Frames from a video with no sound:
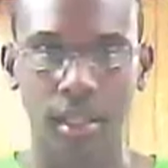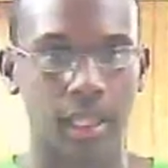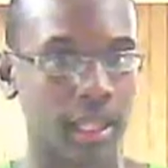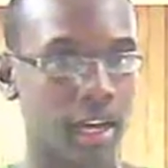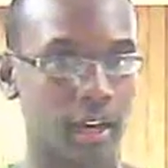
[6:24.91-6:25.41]

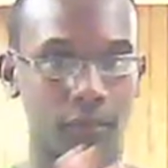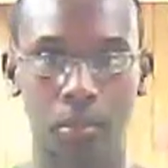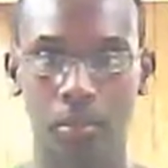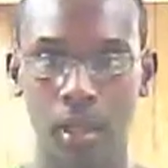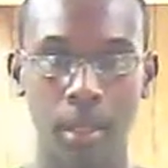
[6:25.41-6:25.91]
a lot of
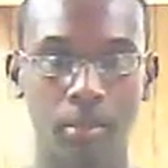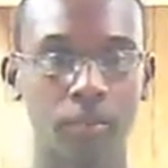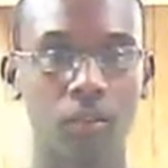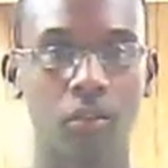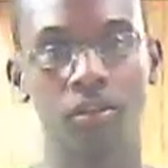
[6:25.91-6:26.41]
them,
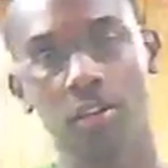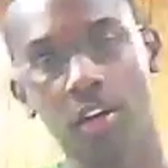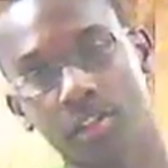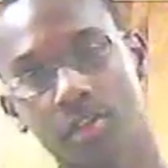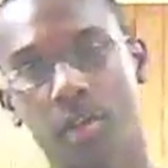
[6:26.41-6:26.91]
before you
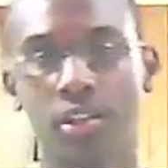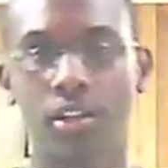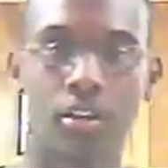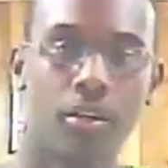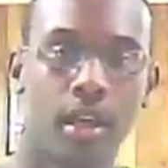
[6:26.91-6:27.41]
start
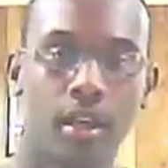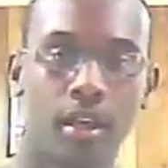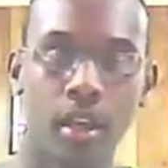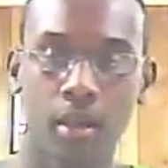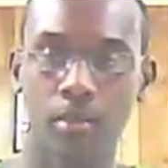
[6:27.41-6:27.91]
stretching your neck.
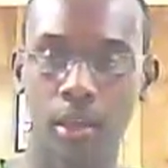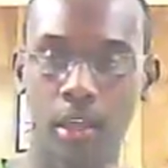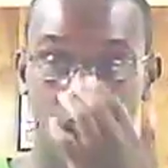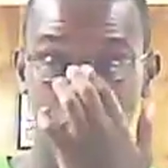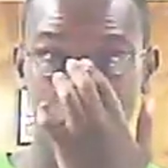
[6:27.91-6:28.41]

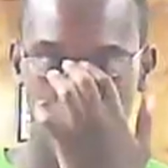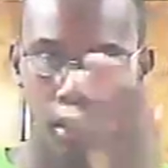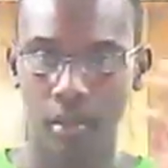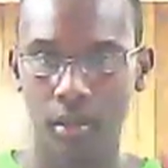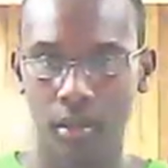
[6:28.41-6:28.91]
Because
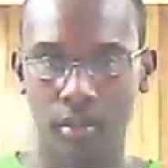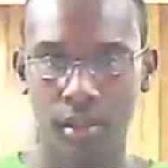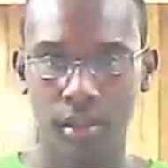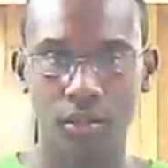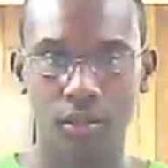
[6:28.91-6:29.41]

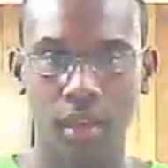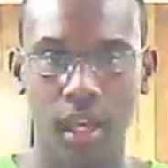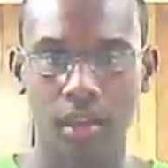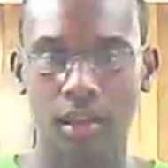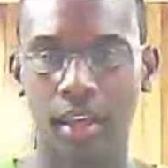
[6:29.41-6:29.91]
since your
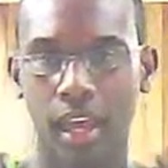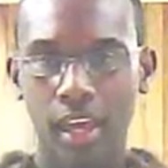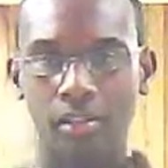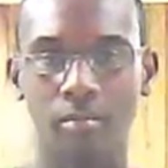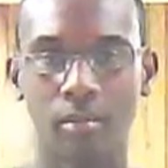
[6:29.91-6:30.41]
neck
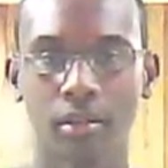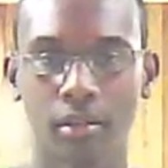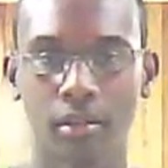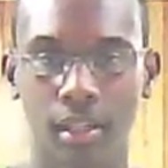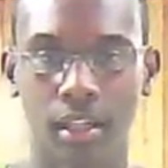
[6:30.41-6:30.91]
has
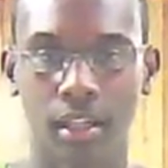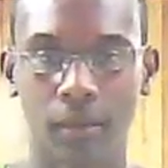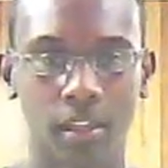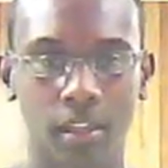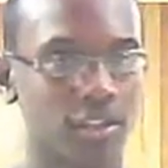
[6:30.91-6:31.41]
muscles in it,
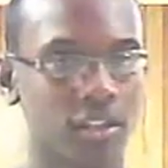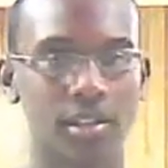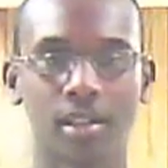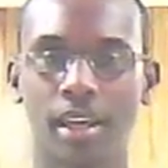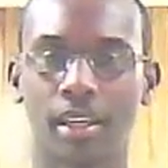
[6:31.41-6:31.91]
it's
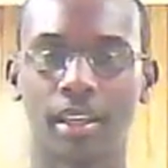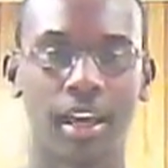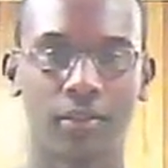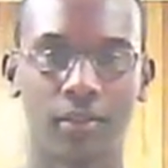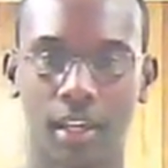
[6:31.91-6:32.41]
just like
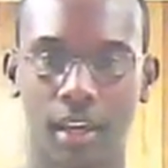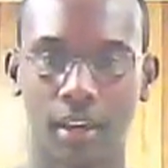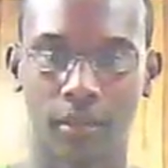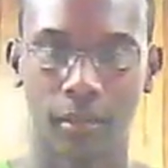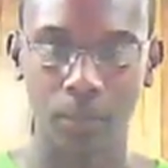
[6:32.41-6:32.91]
Laffy
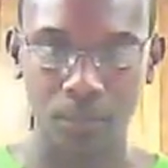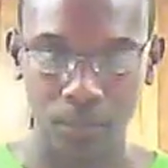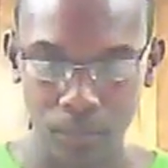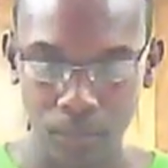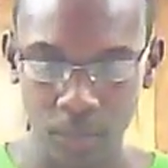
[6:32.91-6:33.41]
Taffy.
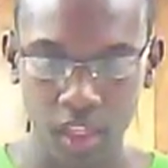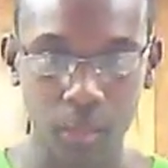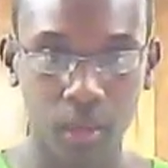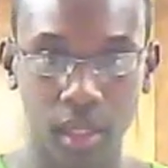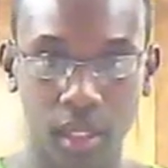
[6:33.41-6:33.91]

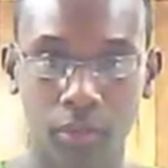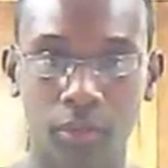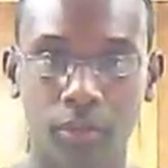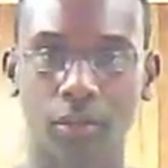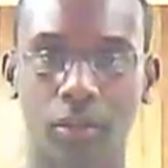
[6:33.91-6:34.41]
You put it in the
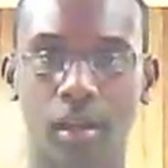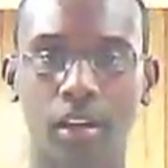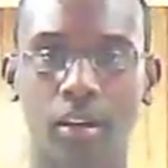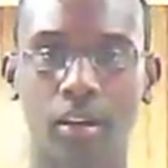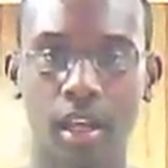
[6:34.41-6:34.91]

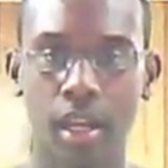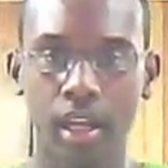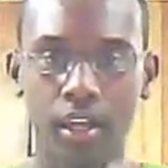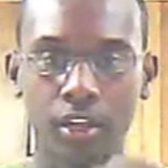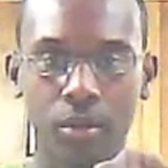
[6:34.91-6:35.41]
refrigerator
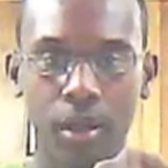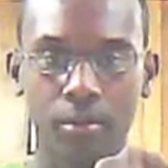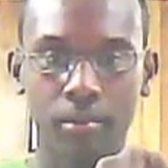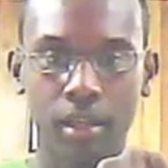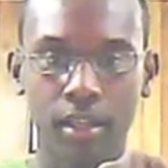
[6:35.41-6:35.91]
and you try
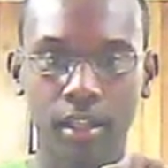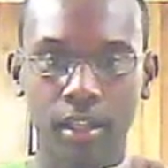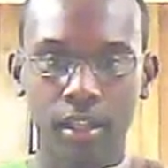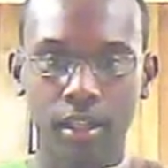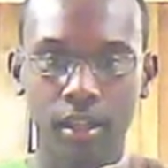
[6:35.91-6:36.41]
and bend it,
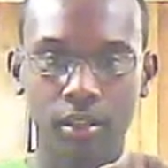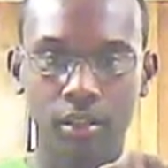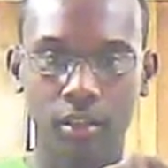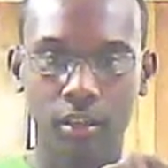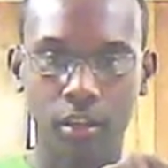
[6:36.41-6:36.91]
it's
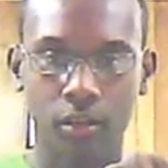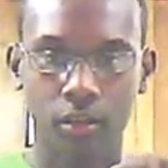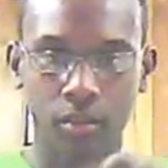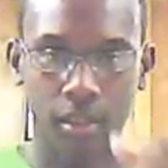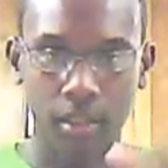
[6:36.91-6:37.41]
just going to go
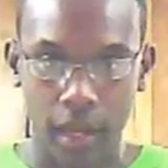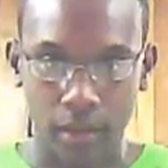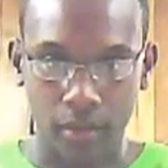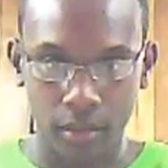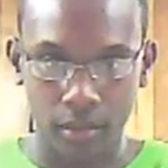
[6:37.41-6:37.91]
snap.
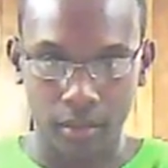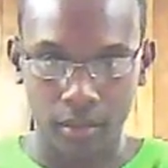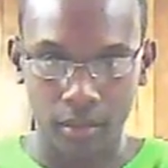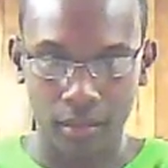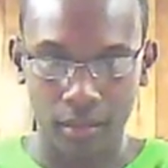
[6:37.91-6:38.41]

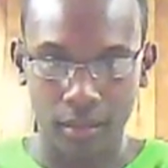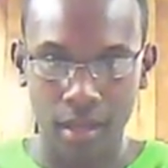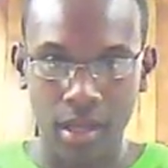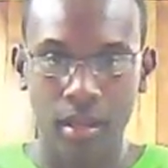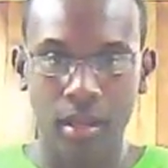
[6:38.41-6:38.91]

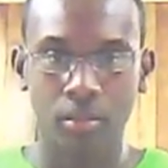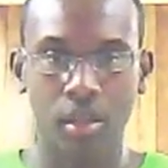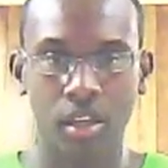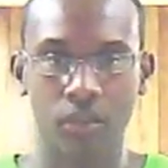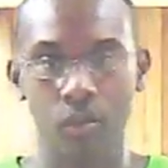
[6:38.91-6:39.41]
But if